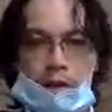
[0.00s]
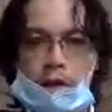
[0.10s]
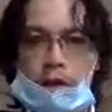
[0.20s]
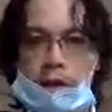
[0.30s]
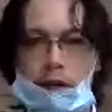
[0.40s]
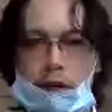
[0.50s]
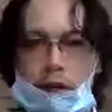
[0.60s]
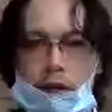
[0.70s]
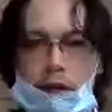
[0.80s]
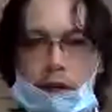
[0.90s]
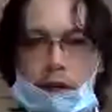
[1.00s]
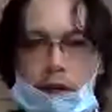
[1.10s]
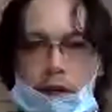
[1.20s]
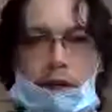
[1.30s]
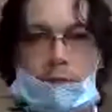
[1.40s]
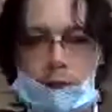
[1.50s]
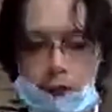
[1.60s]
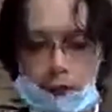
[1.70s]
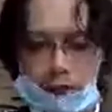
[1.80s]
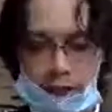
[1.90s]
and a
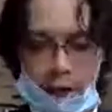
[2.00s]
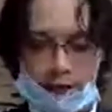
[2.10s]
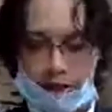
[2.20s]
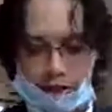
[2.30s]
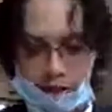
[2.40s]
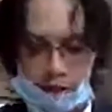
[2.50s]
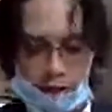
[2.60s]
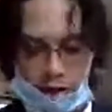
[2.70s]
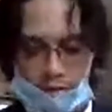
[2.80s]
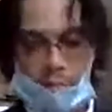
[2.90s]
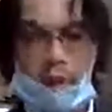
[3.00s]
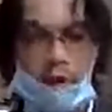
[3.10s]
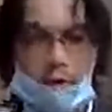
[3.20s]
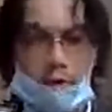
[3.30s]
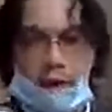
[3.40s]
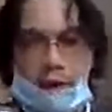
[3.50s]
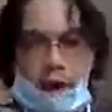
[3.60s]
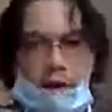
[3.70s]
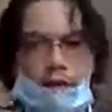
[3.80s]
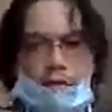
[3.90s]
5G connection. Bell right
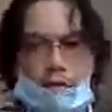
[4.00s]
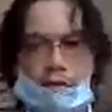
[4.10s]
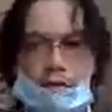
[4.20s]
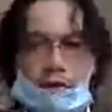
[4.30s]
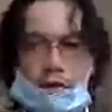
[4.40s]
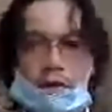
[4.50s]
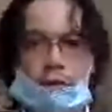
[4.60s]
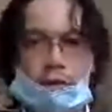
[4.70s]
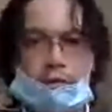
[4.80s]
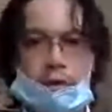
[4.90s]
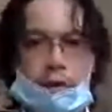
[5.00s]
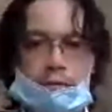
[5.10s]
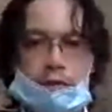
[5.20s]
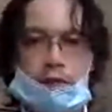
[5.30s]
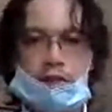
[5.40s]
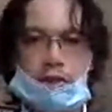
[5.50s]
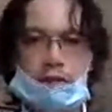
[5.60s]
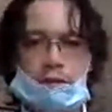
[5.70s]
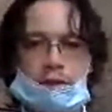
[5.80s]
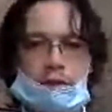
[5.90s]
now is the only one with a 5G
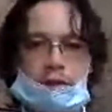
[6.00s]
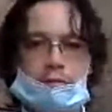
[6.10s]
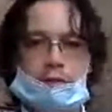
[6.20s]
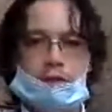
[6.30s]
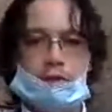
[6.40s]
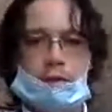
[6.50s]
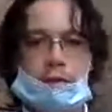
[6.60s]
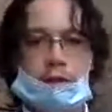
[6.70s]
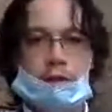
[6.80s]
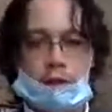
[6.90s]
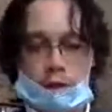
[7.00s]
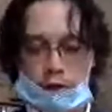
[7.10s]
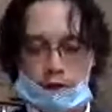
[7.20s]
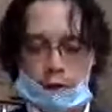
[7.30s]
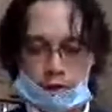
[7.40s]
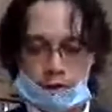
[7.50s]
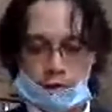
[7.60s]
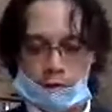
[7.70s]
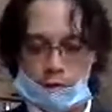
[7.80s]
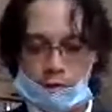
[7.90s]
service in Victoria.
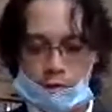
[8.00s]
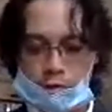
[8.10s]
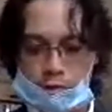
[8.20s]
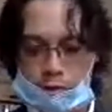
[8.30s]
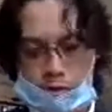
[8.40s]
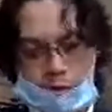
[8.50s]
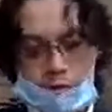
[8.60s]
So